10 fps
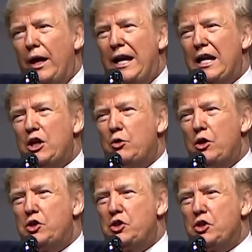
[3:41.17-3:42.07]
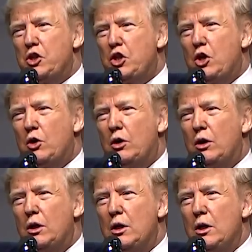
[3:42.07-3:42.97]
8 increases in total,
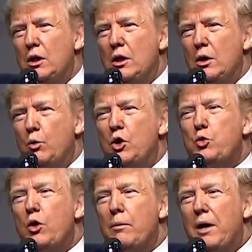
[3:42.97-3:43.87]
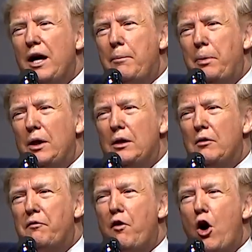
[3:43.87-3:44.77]
which were, in my
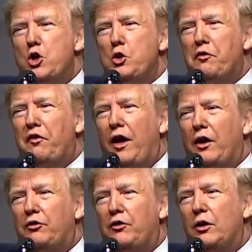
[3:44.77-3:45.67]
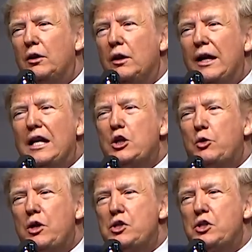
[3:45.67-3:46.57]
opinion, far too fast an
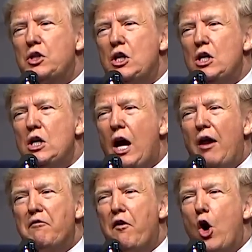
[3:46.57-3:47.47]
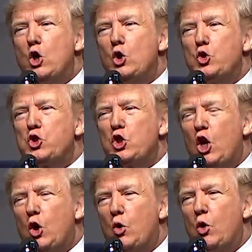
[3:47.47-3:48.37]
increase and far too
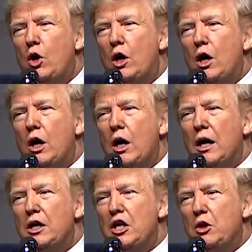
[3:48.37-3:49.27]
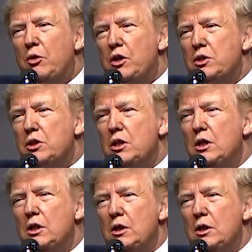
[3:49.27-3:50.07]
slow a decrease.